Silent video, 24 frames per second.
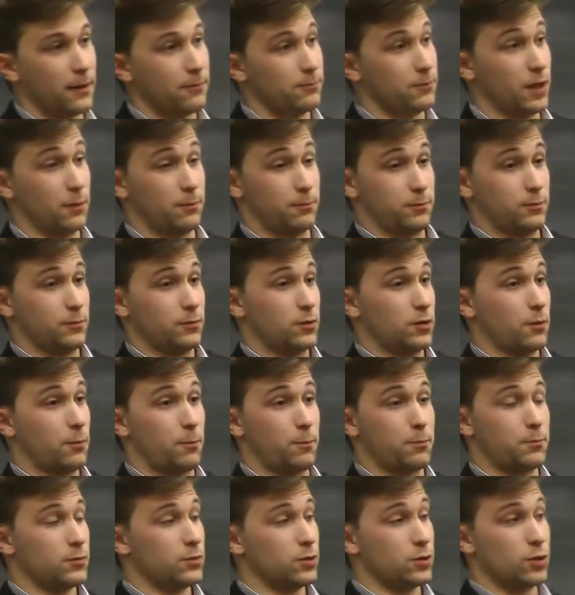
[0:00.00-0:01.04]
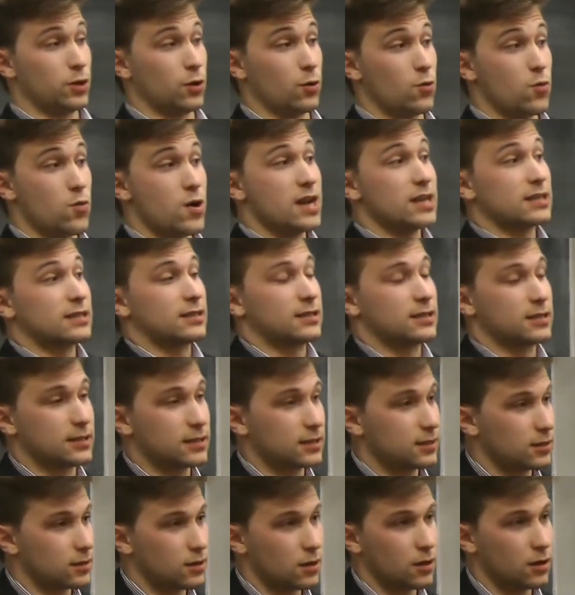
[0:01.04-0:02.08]
the
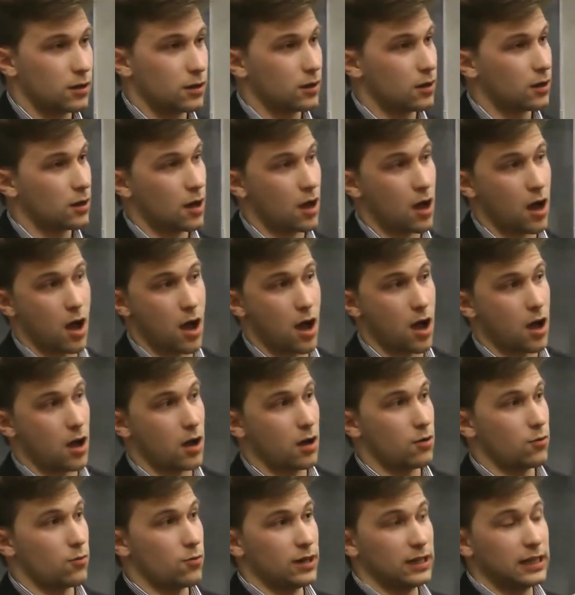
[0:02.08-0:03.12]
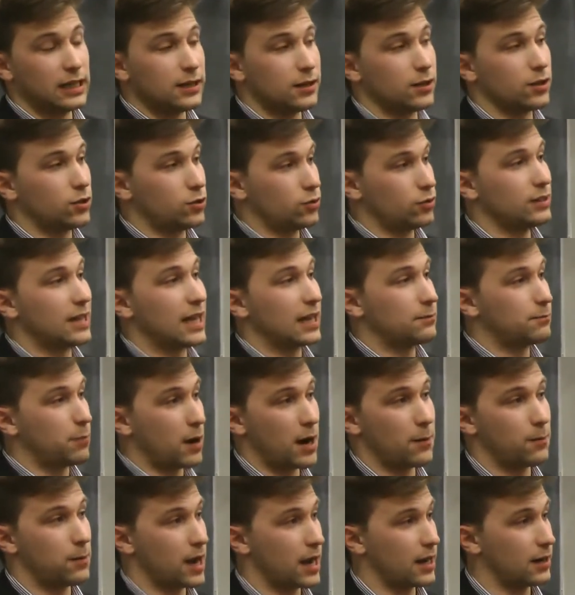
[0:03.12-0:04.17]
risks related to that
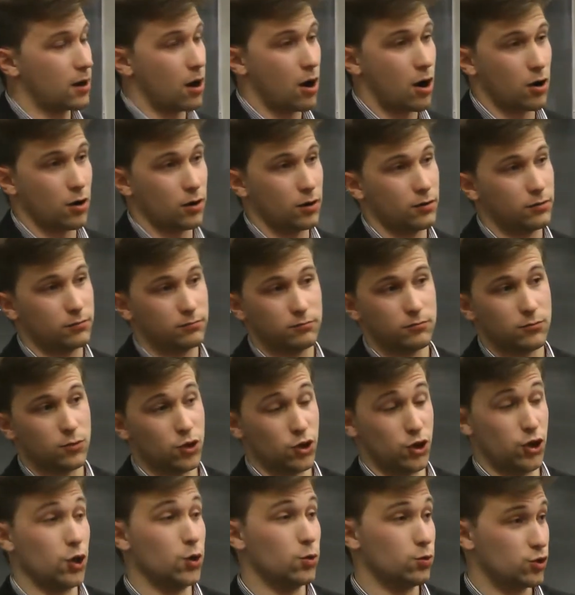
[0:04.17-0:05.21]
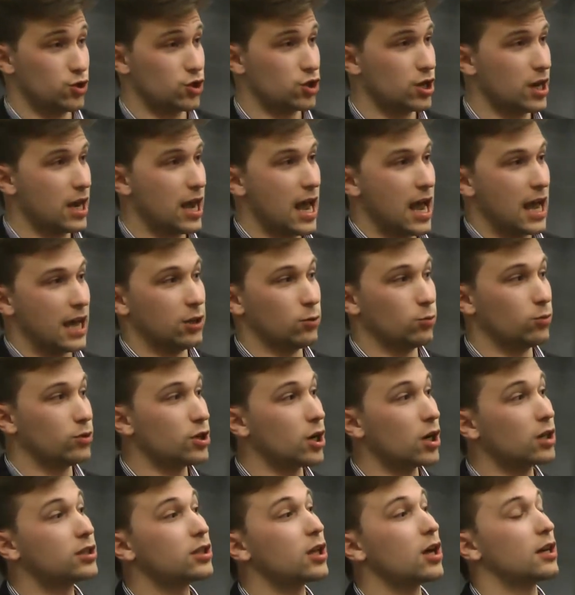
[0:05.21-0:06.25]
pipeline are huge. And we're
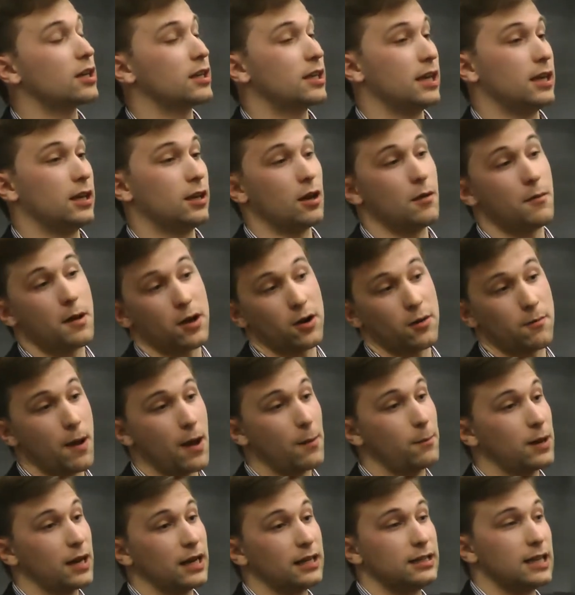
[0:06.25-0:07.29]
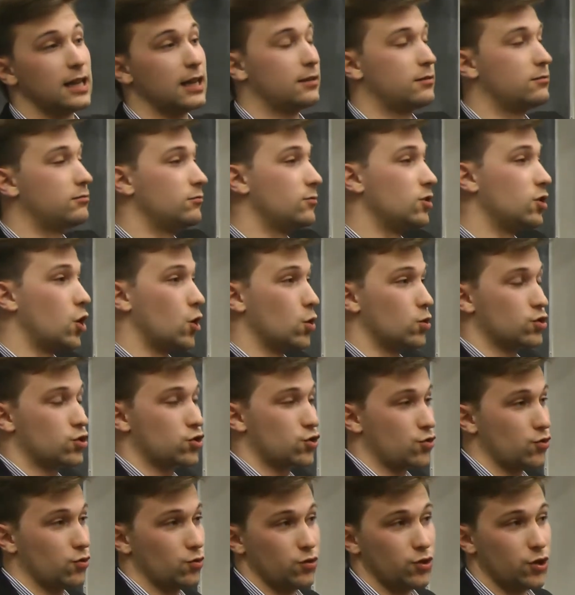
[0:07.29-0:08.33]
not talking about a pipeline that
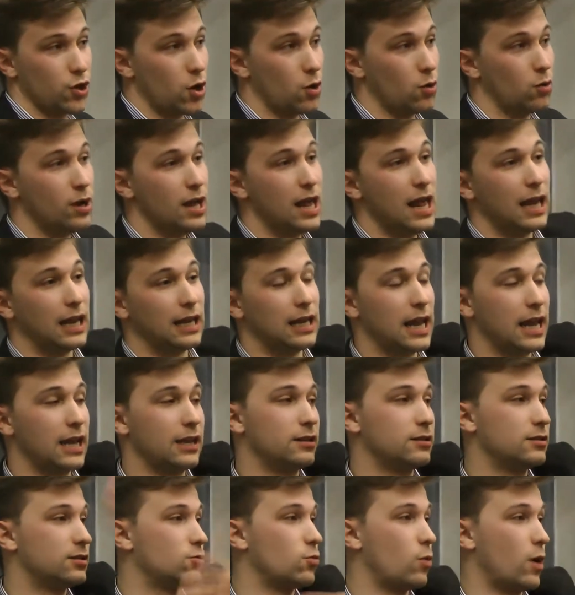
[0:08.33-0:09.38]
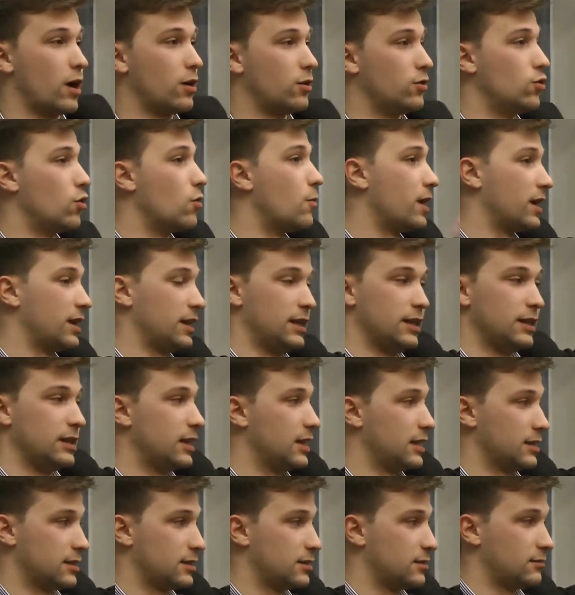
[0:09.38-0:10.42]
goes through, lands where
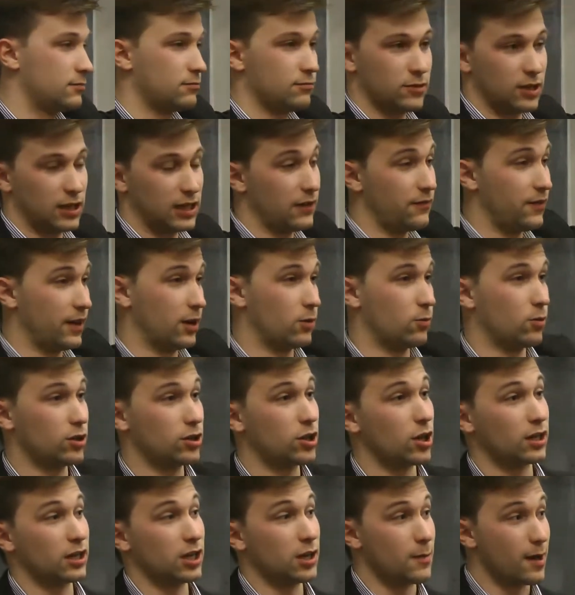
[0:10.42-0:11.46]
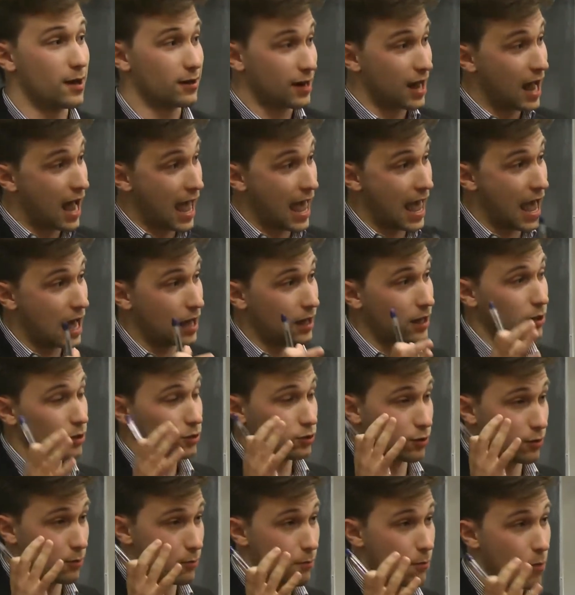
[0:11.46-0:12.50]
nobody is living. We're talking about
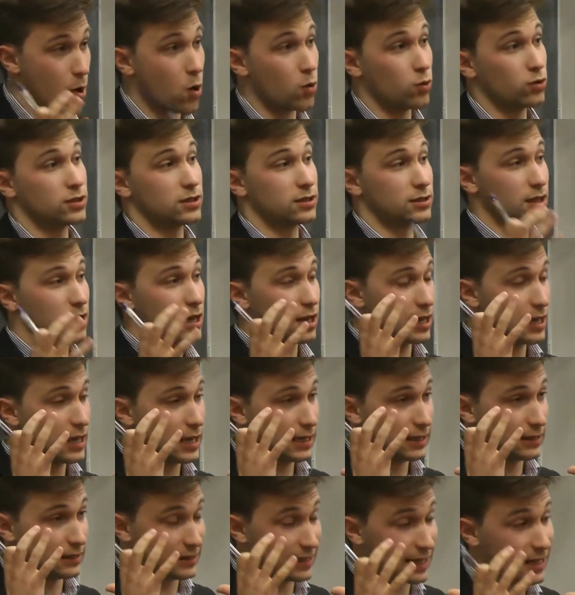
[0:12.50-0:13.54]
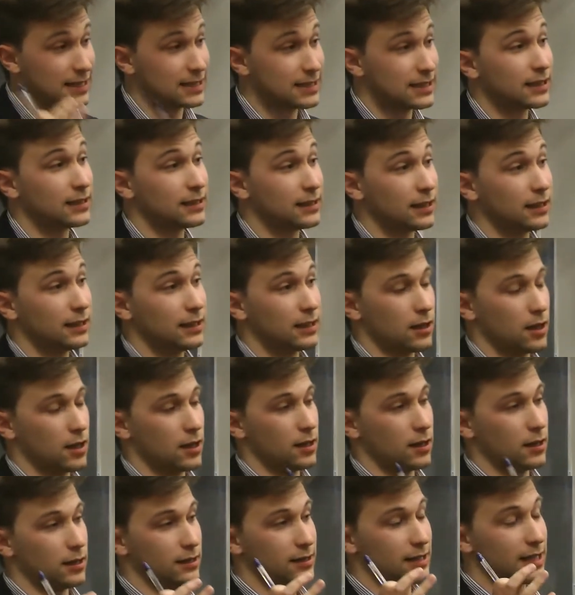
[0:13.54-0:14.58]
the most
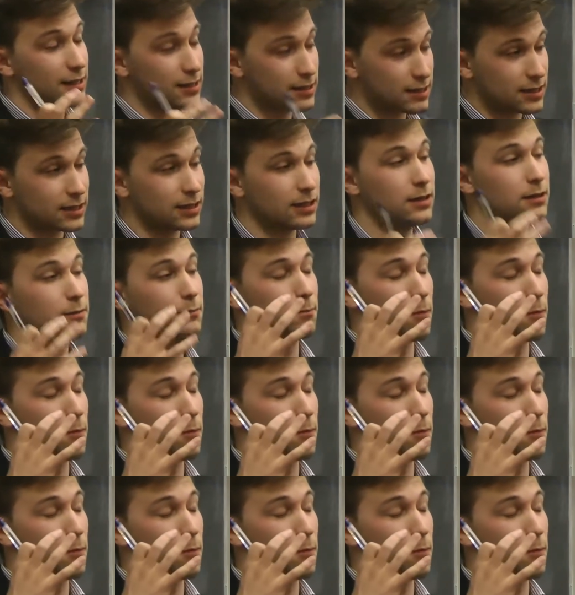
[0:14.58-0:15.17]
densely